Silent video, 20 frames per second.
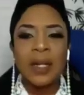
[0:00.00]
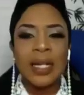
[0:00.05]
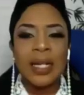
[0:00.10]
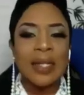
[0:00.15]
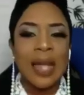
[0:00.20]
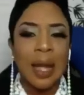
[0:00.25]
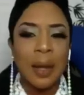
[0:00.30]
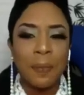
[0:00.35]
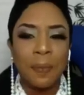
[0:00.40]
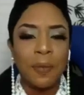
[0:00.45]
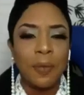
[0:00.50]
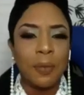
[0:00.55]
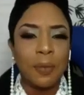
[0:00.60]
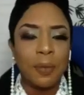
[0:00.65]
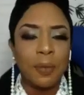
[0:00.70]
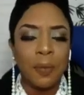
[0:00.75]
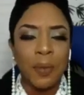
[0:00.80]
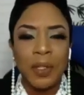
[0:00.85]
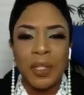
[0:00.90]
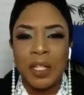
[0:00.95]
an
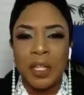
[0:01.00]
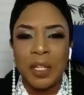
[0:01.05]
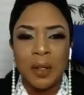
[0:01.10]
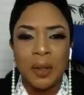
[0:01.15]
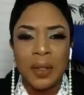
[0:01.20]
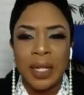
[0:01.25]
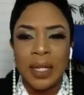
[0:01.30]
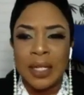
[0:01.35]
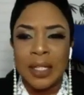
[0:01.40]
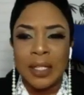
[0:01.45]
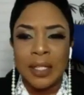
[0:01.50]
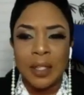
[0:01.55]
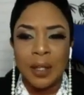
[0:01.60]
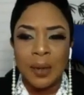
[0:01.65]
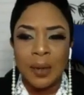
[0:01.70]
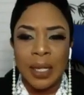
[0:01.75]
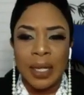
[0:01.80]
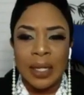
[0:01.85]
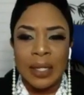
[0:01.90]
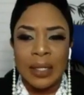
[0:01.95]
example with you that is
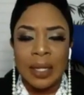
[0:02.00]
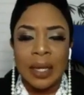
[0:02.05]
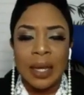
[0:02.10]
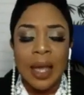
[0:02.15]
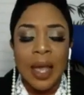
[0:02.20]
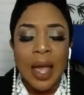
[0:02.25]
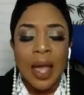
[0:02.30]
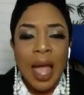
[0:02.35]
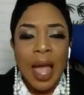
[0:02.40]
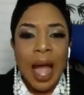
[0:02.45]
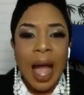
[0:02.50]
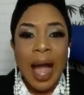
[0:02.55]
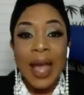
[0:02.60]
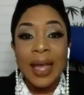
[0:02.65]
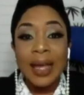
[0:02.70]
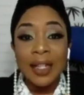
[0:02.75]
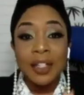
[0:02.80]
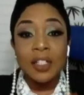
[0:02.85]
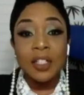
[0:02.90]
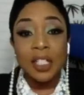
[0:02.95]
so easy.
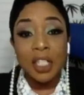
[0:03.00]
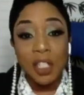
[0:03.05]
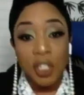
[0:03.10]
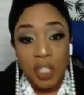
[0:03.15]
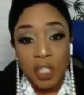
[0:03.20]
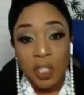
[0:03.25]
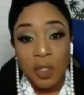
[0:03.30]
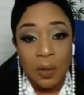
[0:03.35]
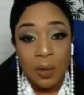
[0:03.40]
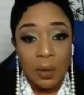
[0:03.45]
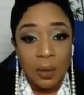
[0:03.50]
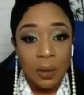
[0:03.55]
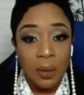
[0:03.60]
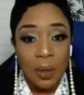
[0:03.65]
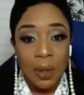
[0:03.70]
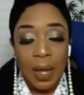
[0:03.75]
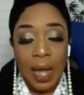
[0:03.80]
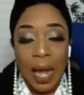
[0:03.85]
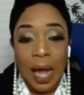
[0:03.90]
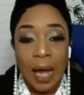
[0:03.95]
I can teach you
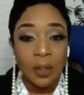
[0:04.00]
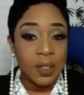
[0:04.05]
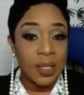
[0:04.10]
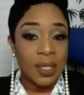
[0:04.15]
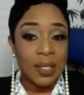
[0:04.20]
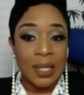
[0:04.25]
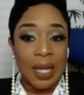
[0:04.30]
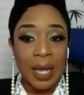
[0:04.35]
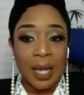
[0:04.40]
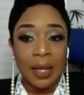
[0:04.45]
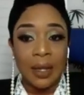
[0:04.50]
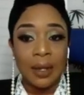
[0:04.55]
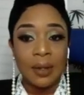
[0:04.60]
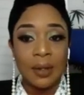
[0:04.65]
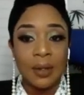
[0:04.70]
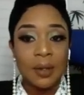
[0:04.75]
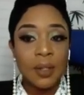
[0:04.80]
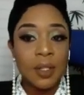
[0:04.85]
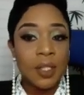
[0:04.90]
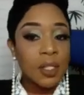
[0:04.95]
how to say
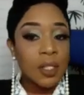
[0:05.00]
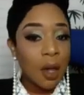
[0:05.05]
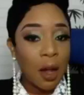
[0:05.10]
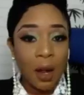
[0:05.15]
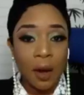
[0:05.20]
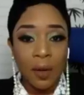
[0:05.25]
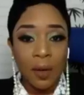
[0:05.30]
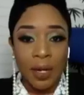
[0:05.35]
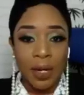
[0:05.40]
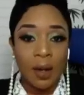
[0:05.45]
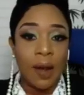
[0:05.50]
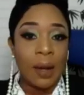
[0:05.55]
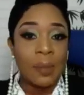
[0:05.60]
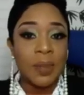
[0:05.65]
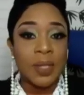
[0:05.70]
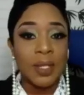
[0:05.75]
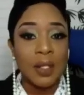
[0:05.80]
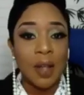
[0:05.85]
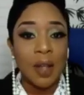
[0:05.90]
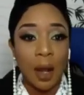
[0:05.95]
sorry or
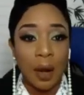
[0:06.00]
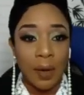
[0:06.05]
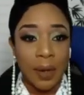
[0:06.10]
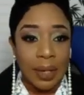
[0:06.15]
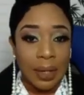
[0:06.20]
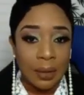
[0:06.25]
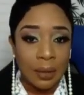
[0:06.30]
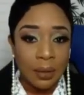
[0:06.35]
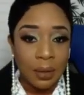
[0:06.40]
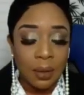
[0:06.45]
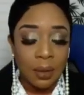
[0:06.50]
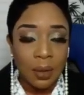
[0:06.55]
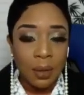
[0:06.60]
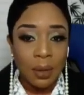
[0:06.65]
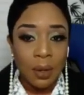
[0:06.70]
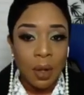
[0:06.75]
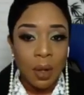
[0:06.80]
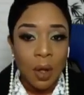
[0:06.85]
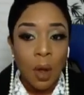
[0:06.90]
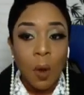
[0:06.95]
I'm sorry
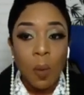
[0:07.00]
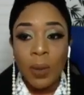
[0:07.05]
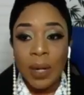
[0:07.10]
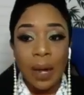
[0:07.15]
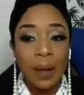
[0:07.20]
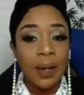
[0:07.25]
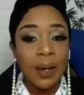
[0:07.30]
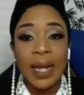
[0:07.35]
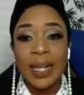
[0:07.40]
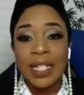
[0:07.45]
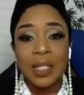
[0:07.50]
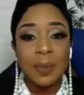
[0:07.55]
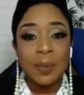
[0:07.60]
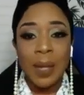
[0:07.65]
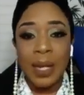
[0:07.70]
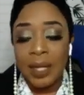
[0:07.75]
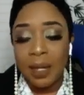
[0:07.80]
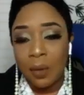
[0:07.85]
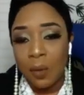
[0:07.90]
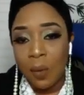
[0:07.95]
without
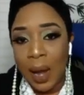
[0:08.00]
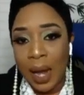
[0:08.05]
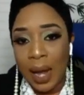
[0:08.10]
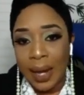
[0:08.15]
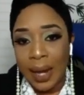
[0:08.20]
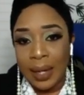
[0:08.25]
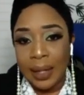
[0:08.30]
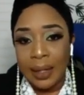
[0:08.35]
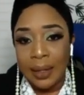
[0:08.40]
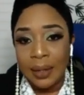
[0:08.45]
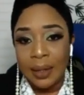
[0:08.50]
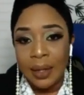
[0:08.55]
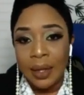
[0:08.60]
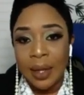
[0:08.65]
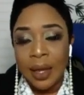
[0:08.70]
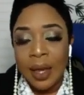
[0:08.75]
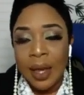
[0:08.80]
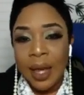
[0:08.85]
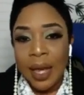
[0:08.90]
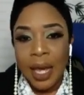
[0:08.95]
explaining why.
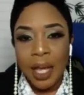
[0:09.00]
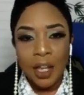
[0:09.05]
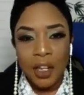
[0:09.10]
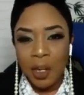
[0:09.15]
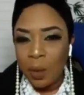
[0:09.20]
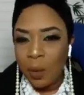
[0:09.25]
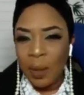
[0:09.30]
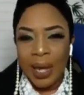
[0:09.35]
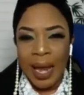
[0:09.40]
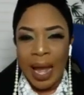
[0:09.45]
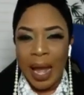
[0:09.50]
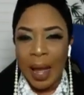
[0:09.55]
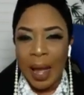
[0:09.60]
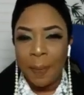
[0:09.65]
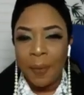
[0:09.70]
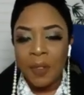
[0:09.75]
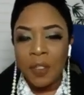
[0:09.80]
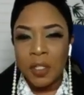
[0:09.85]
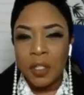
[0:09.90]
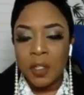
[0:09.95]
And you know what
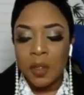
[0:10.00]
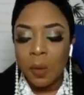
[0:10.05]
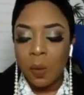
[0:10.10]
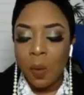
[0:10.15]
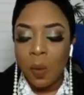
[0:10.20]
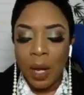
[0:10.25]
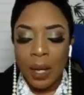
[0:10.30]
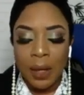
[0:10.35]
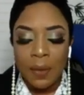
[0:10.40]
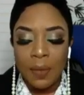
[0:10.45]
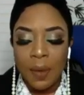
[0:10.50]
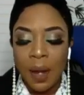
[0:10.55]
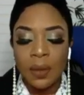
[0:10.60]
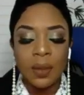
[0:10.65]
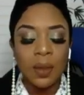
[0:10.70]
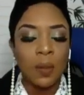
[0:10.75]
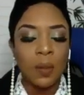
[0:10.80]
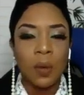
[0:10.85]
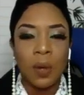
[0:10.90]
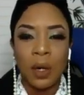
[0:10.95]
happens? You walk
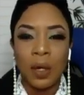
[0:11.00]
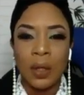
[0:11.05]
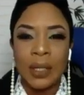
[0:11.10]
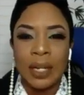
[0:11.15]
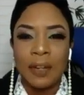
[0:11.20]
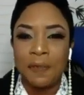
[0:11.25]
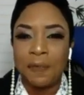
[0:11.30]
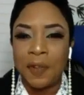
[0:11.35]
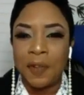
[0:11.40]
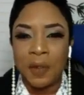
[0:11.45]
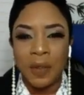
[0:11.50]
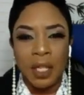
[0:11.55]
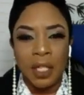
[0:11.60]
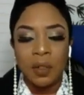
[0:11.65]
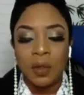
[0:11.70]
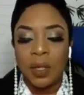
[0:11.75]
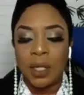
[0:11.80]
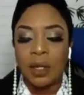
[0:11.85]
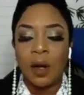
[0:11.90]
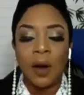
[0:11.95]
around the world and feel that
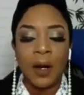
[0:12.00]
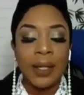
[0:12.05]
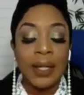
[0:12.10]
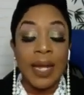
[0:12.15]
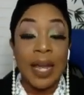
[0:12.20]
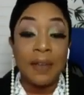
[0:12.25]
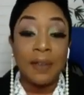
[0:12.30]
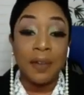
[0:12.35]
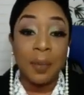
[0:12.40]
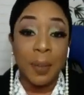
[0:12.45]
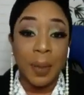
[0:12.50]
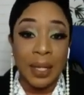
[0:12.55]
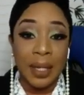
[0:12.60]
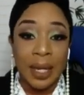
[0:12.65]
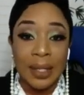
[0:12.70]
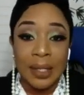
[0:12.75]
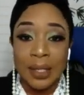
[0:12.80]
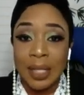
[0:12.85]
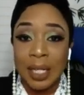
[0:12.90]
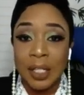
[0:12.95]
you can hurt
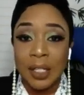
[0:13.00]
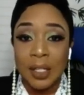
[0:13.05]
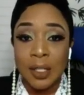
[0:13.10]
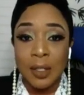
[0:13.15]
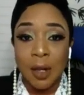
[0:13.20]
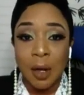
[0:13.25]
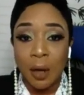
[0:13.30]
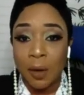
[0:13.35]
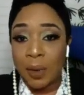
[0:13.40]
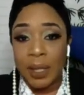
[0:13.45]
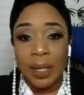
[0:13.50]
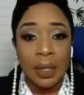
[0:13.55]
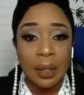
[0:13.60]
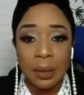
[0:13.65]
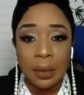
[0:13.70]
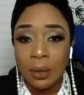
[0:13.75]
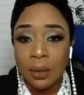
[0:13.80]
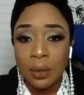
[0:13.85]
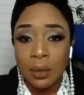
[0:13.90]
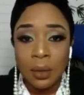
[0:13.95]
everybody and say
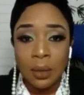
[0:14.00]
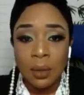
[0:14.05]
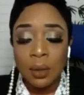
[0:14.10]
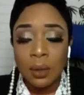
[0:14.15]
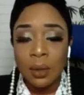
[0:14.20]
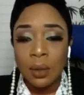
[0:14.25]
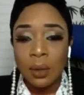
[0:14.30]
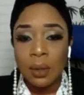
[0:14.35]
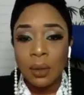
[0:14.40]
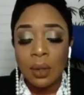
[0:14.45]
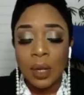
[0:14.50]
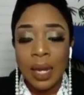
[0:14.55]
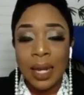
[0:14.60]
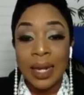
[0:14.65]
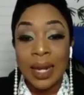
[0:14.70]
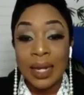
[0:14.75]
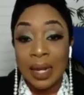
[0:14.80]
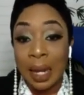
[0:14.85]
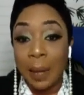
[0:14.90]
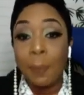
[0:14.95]
sorry.
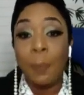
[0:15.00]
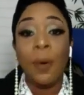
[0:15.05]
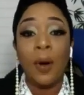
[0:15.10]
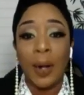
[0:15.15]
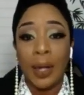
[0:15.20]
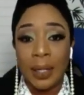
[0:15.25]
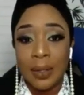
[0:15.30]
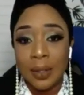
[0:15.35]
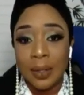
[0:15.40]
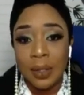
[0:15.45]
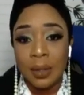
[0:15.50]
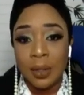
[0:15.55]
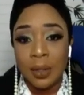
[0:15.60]
And at that point,